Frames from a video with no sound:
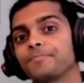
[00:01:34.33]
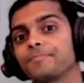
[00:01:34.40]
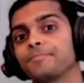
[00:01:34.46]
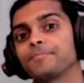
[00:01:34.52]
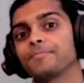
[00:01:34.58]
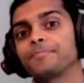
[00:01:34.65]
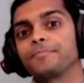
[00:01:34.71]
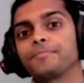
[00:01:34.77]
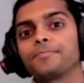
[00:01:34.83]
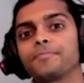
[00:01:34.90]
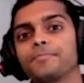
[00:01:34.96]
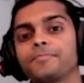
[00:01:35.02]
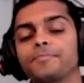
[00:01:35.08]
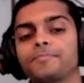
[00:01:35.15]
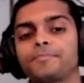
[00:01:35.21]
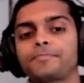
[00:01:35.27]

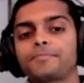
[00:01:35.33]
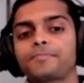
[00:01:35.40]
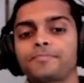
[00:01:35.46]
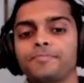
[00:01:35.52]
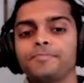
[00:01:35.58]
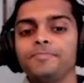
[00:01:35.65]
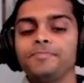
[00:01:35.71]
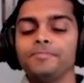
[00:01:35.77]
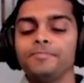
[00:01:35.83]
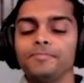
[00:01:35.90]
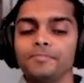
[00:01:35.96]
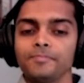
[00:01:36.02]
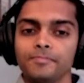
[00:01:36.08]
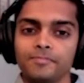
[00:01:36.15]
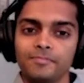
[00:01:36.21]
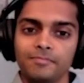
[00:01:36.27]

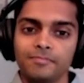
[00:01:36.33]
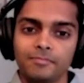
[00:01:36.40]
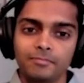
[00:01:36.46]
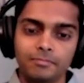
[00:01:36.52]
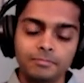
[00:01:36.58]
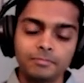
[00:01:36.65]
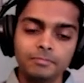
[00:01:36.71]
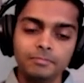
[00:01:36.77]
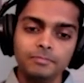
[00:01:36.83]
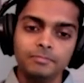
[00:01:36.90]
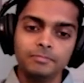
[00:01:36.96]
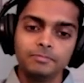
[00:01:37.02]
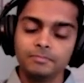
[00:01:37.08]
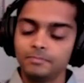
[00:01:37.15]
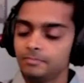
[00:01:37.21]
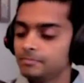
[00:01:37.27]

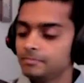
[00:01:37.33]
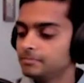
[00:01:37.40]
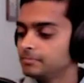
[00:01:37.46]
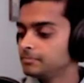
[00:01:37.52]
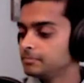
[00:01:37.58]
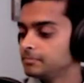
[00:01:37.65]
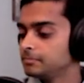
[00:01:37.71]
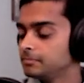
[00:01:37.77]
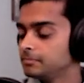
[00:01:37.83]
This person isn't speaking.